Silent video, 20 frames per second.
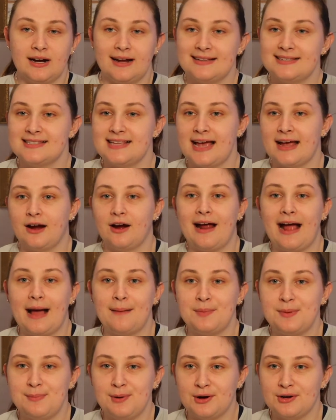I sang her
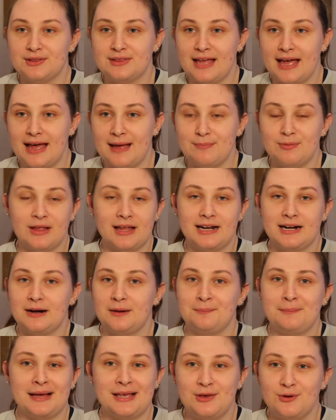happy birthday, played it
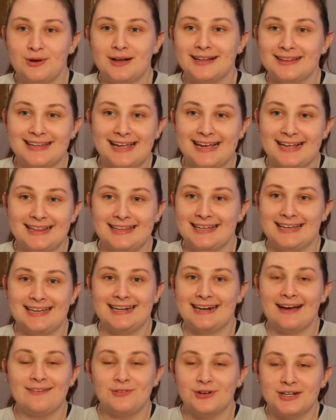on my ukulele
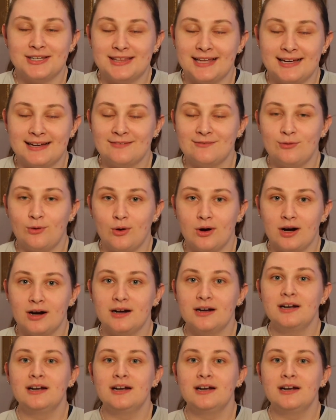and everything for her.